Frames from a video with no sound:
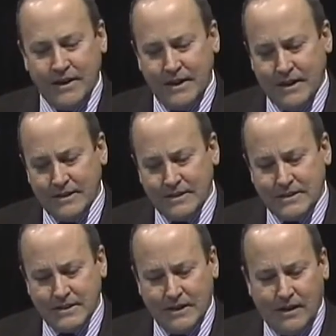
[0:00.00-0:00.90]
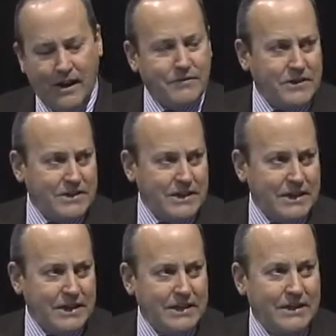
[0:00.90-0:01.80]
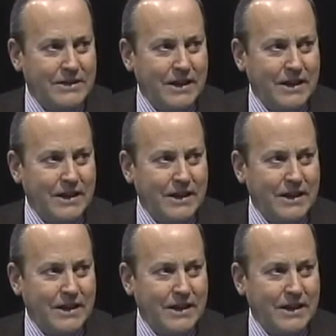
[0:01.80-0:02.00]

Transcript: And obviously,